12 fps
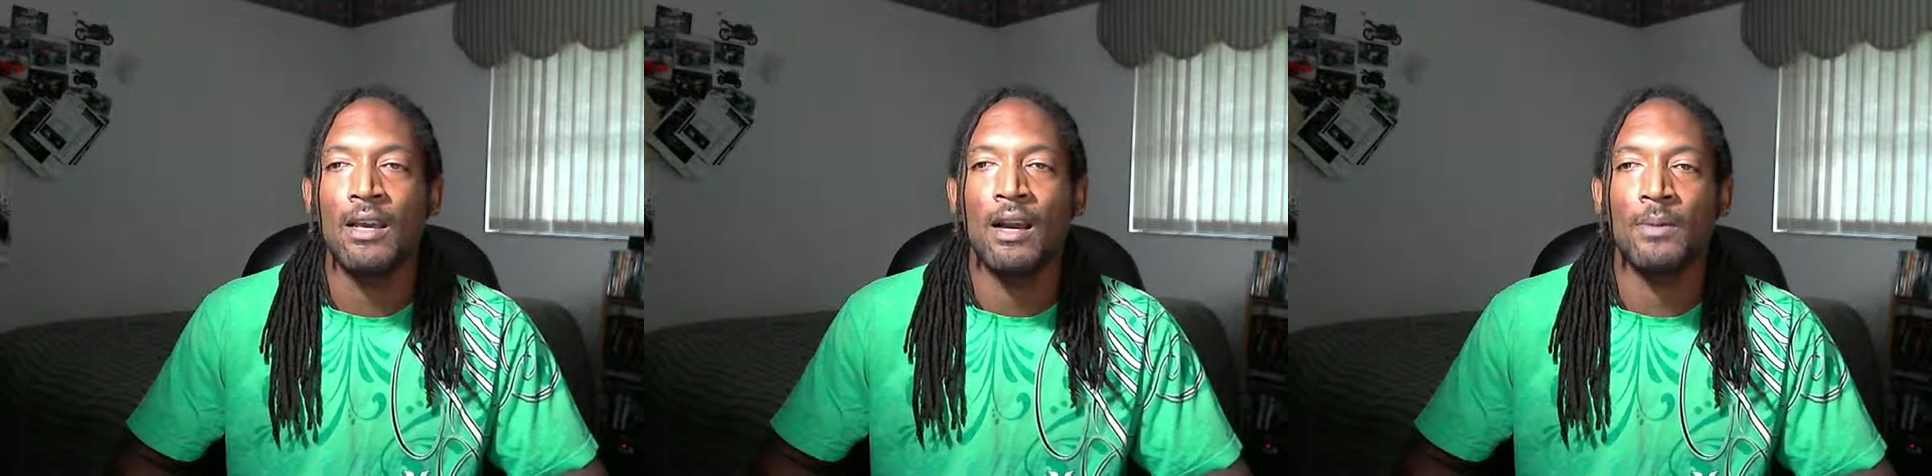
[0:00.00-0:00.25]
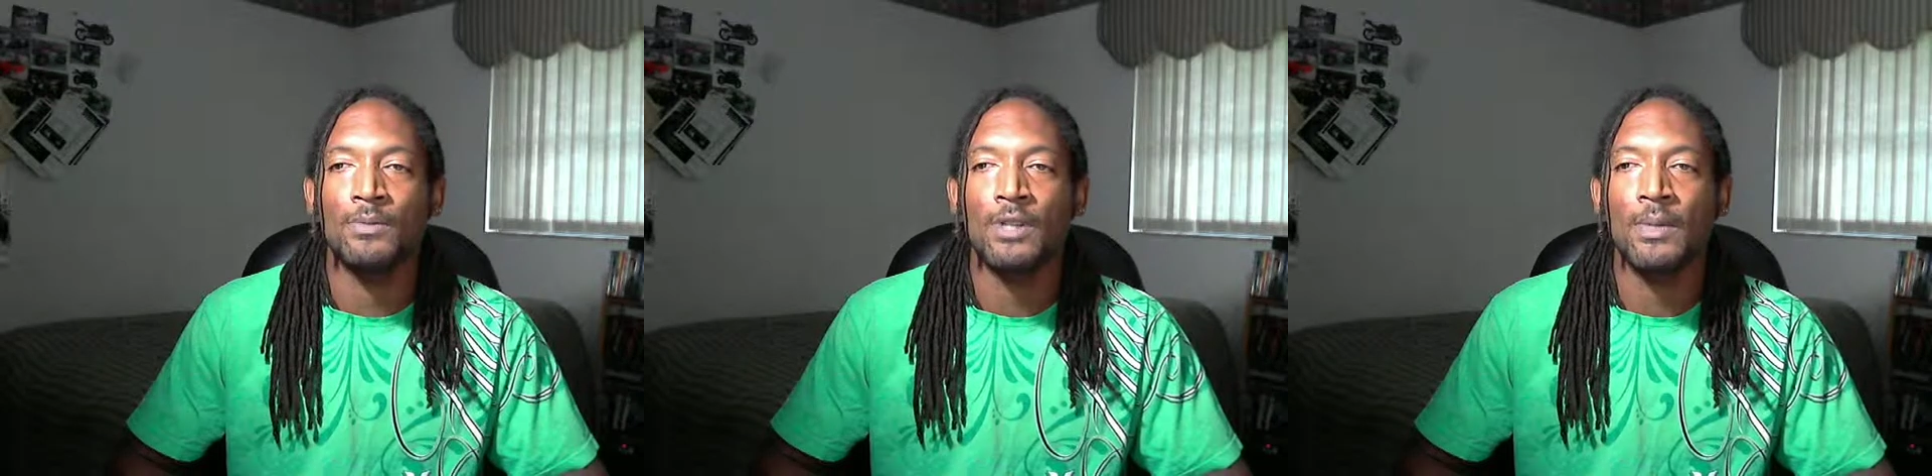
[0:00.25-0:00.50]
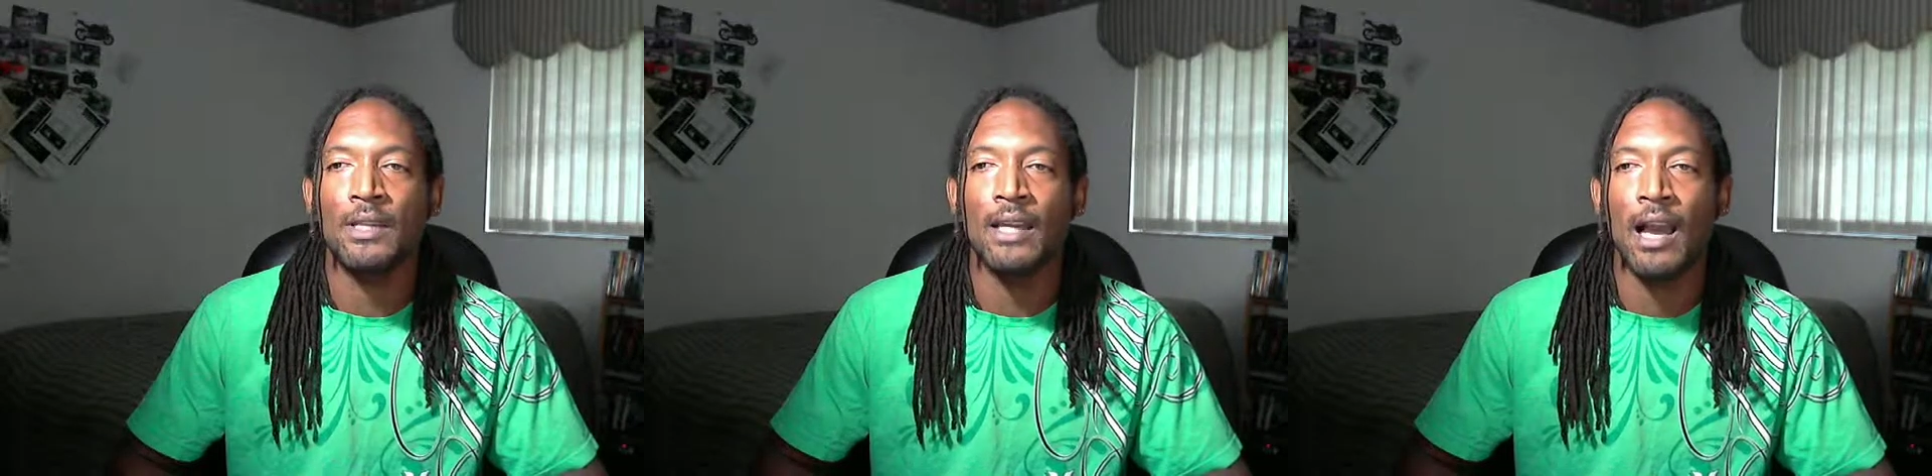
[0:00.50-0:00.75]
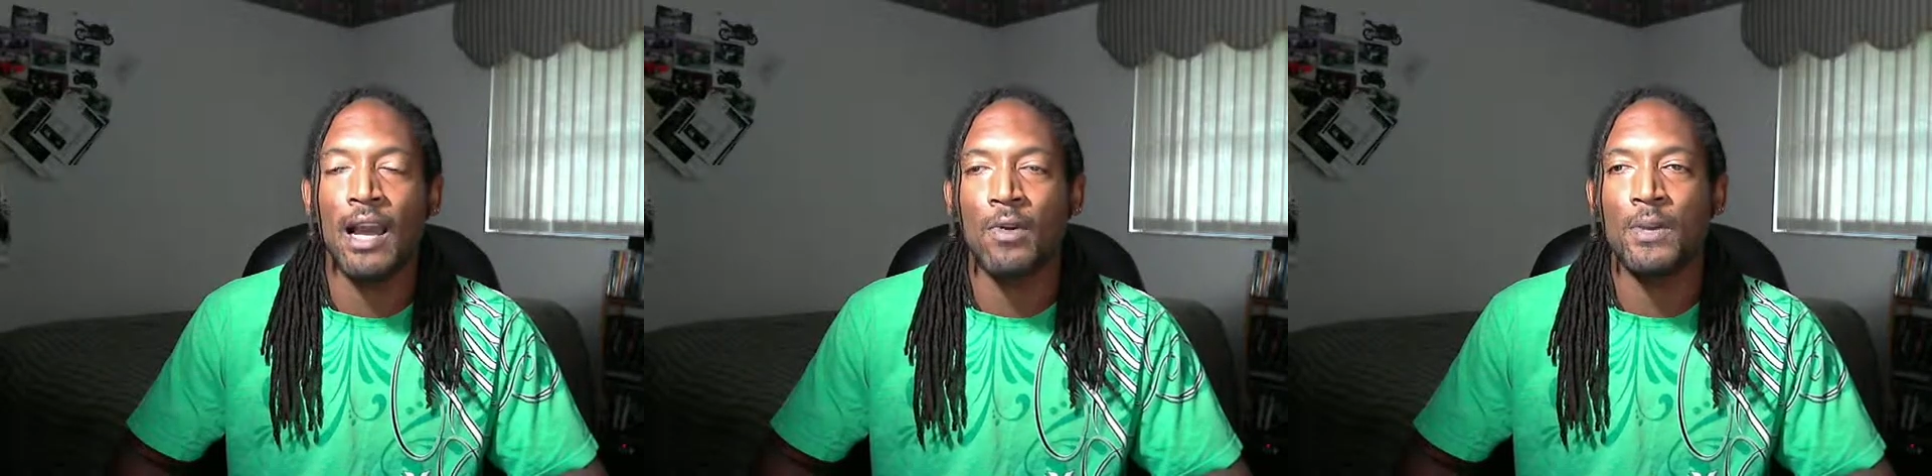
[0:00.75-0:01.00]
and the
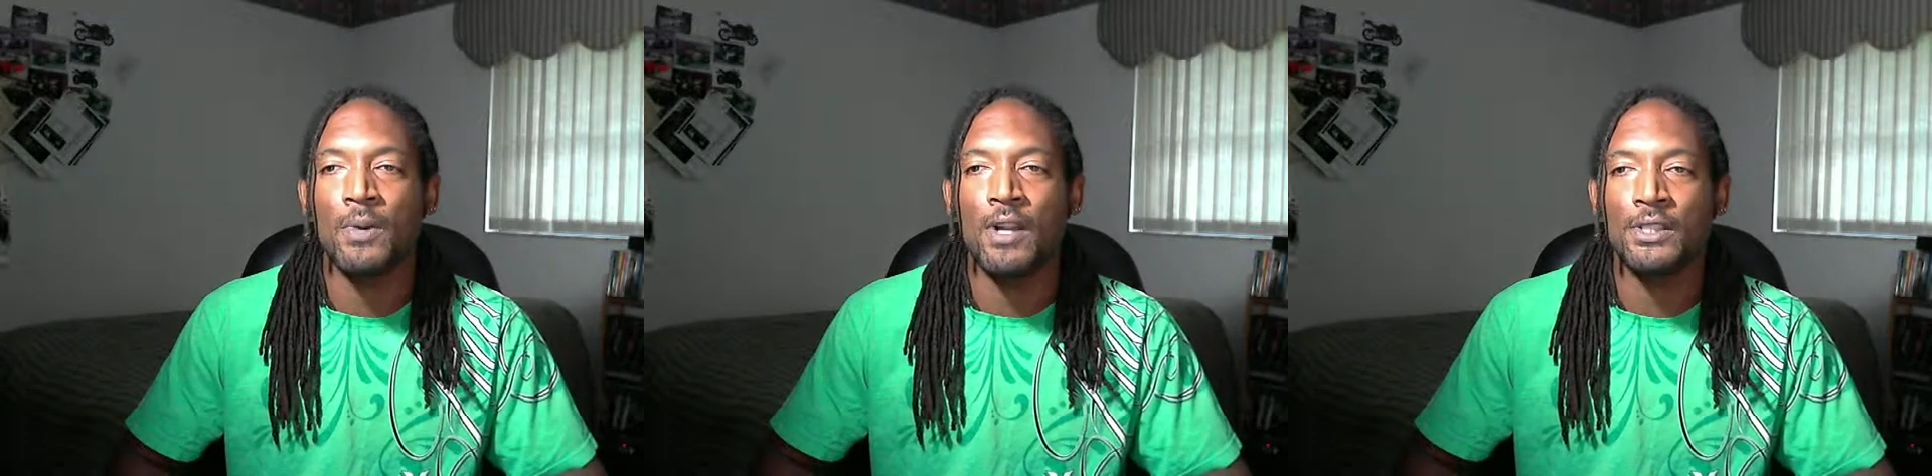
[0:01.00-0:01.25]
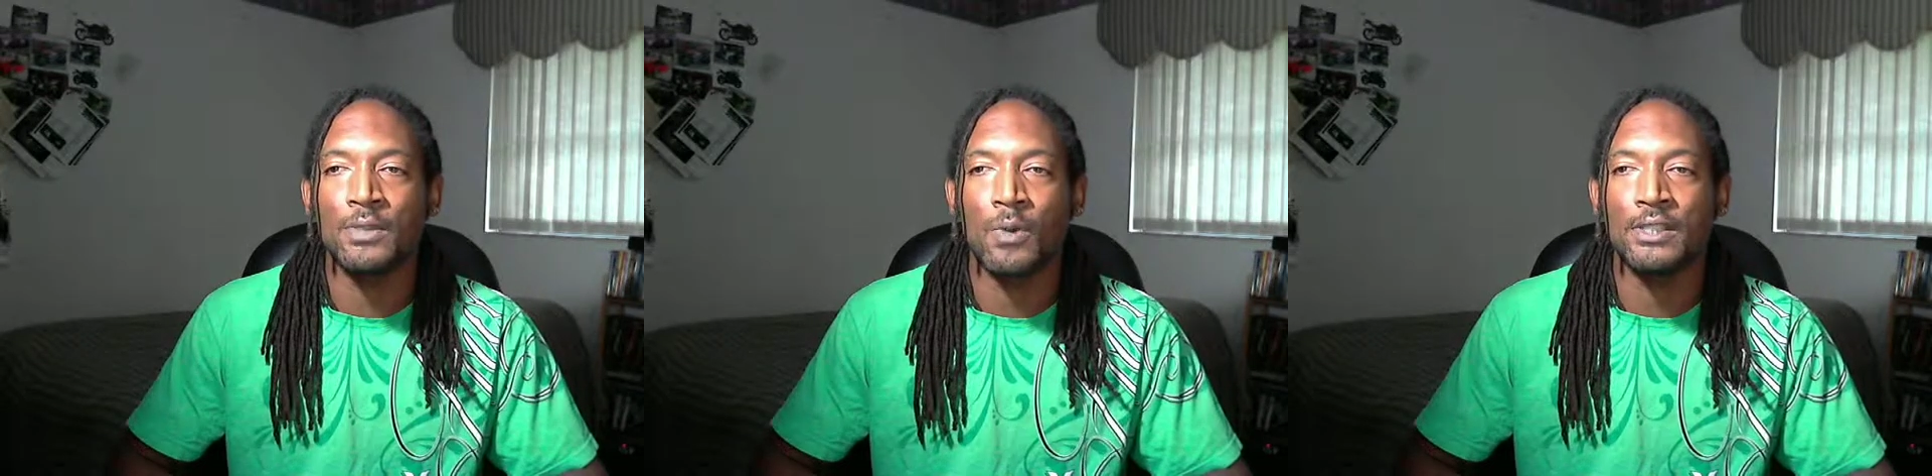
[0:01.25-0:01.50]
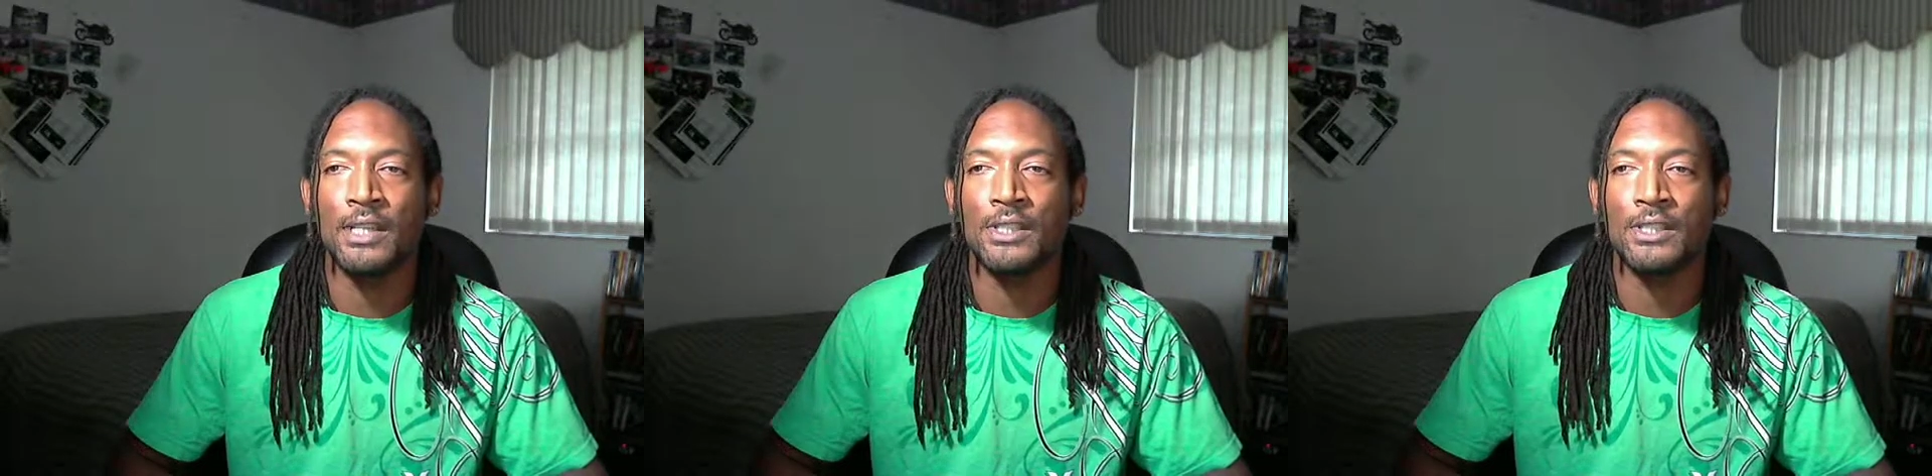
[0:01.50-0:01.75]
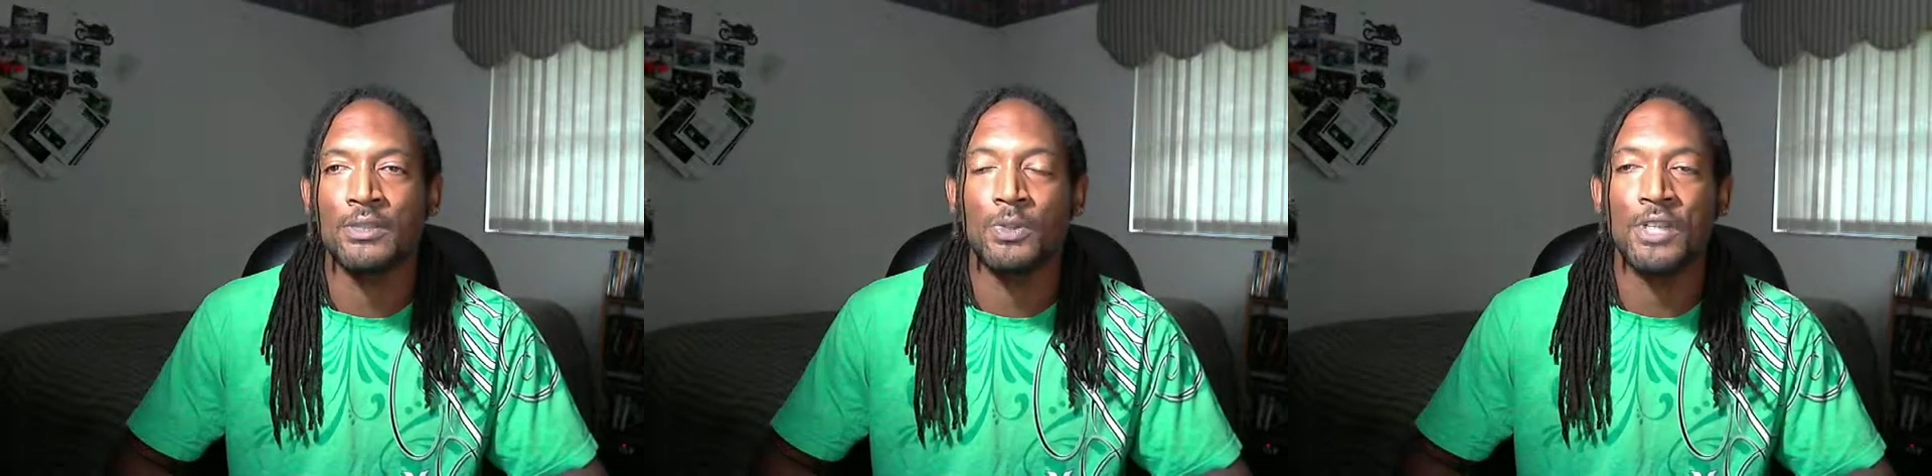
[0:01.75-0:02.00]
rationale behind those
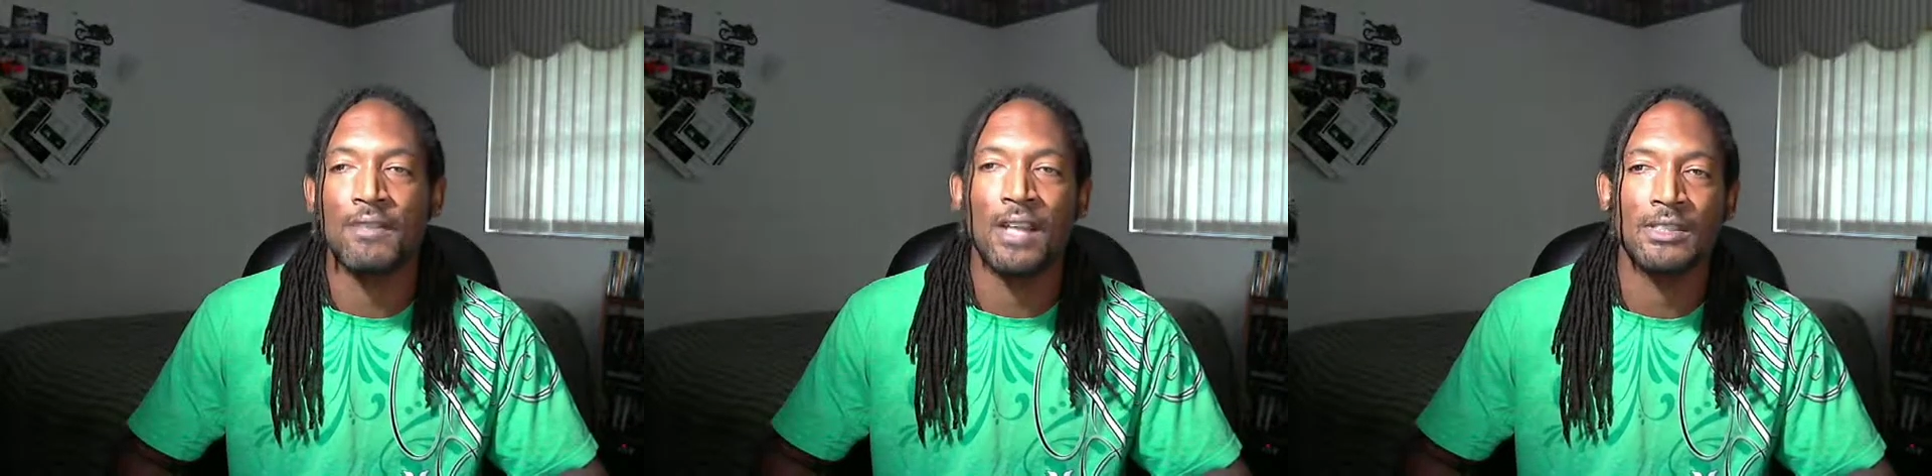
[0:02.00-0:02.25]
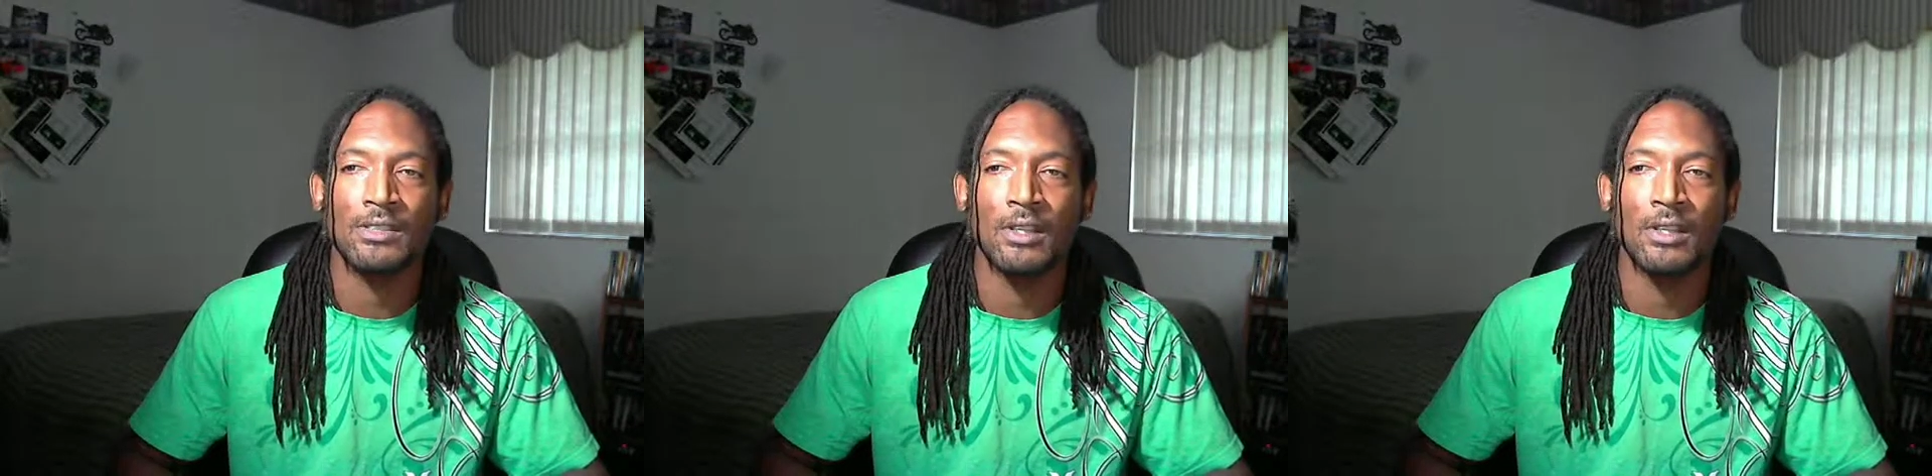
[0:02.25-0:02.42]
platforms,